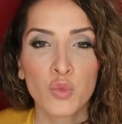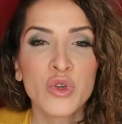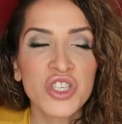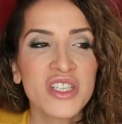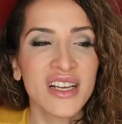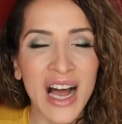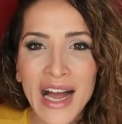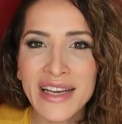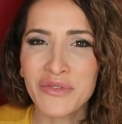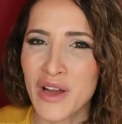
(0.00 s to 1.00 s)
which is a
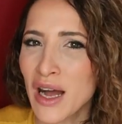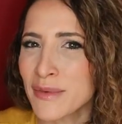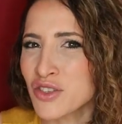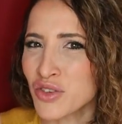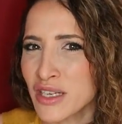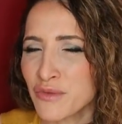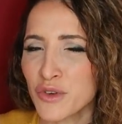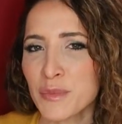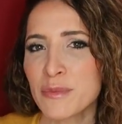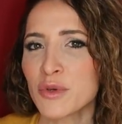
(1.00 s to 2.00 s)
kind of common trait
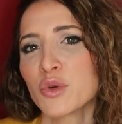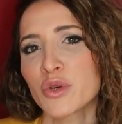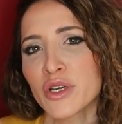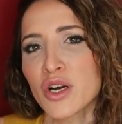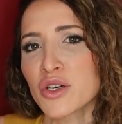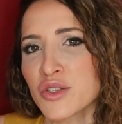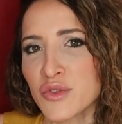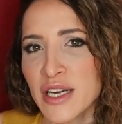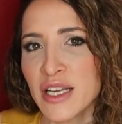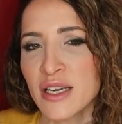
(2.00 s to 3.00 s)
for people who are
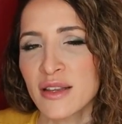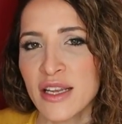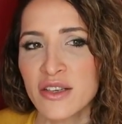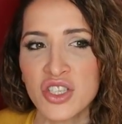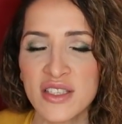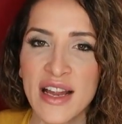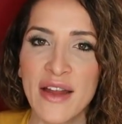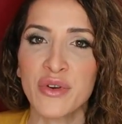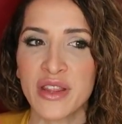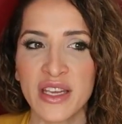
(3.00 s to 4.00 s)
incarcerated. They just,
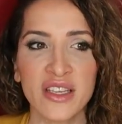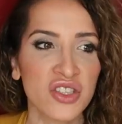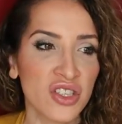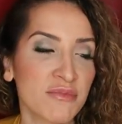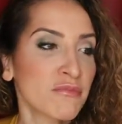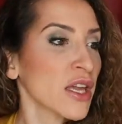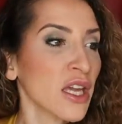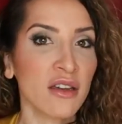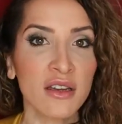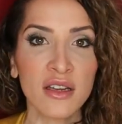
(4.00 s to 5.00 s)
everything is just
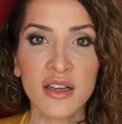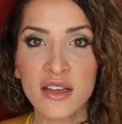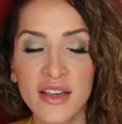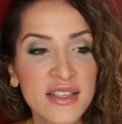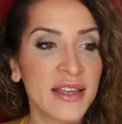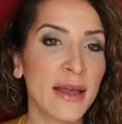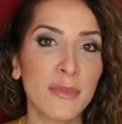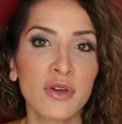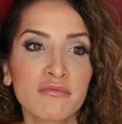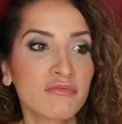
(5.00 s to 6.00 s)
meh. It's a
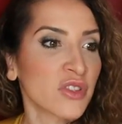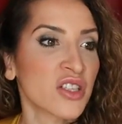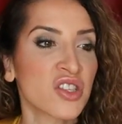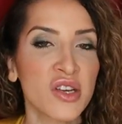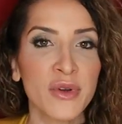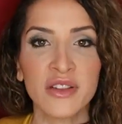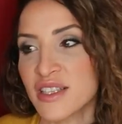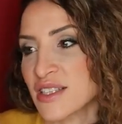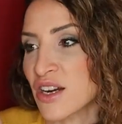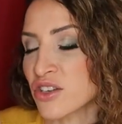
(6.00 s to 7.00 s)
gamble. Let's do it.
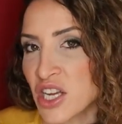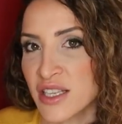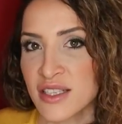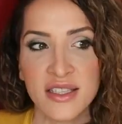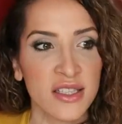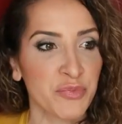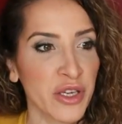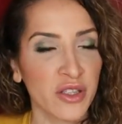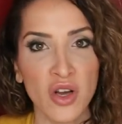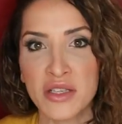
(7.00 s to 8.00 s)
Let's take our chances. Let's
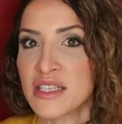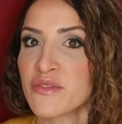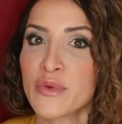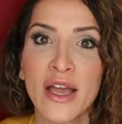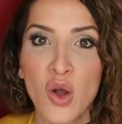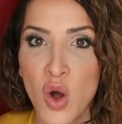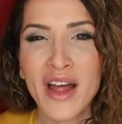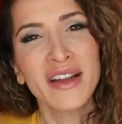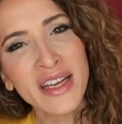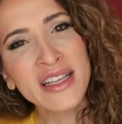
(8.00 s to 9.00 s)
break the law and see if we get
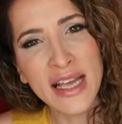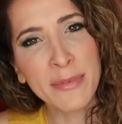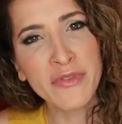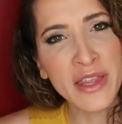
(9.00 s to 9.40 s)
caught, type of